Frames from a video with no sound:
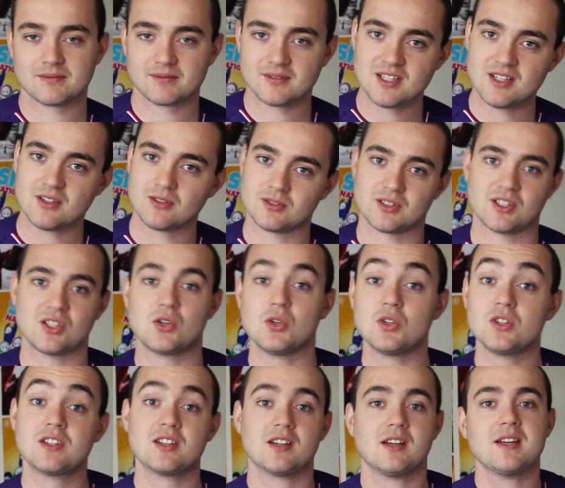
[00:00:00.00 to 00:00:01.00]
you know, the
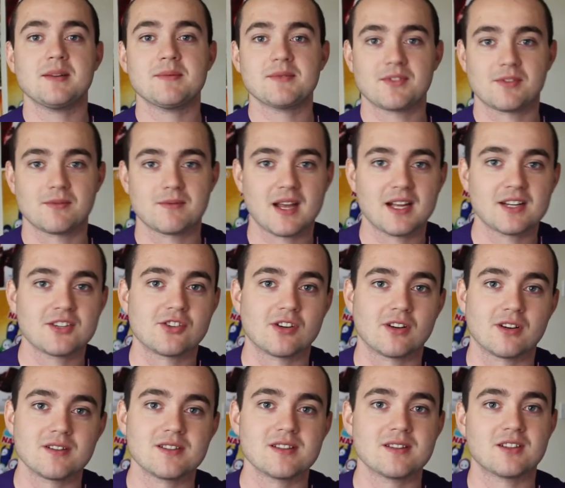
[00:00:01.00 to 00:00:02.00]
good times from that
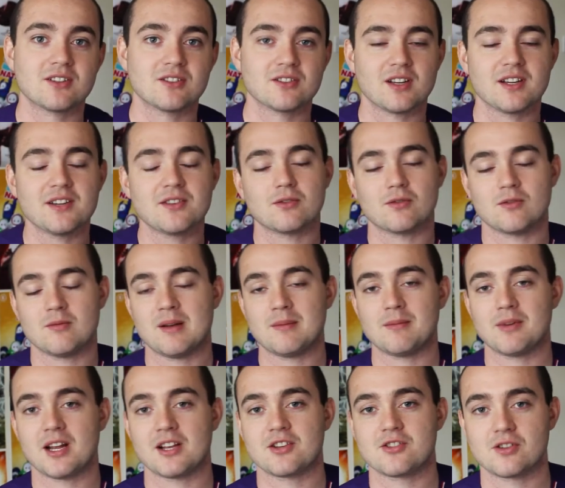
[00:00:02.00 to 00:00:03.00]
jersey, because I don't
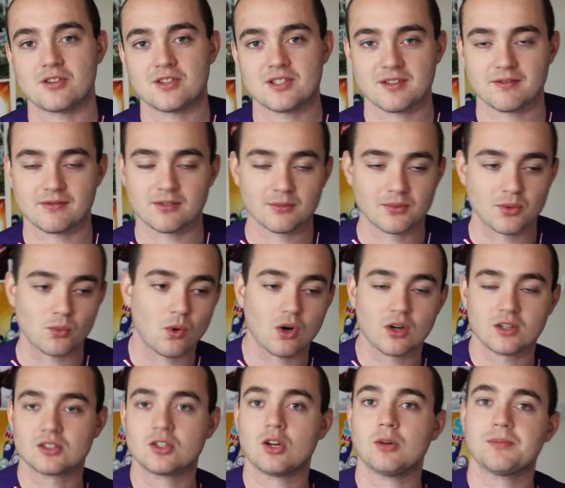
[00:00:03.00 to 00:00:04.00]
remember that jersey from the
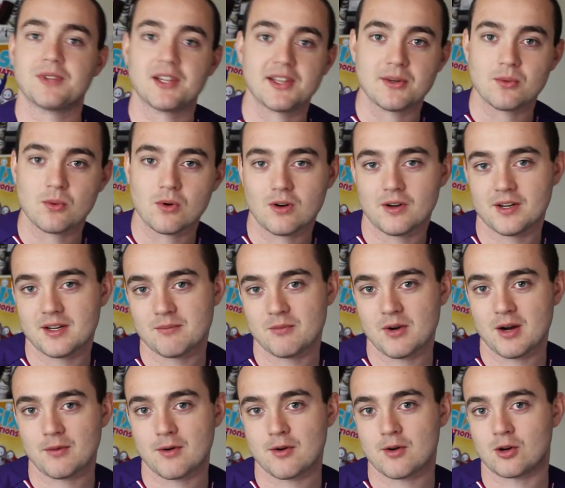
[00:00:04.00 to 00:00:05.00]
World Cup that they wore it in
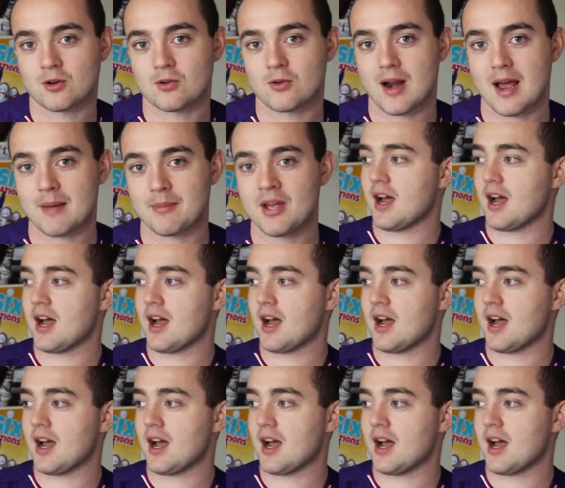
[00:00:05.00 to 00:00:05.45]
where we were crap.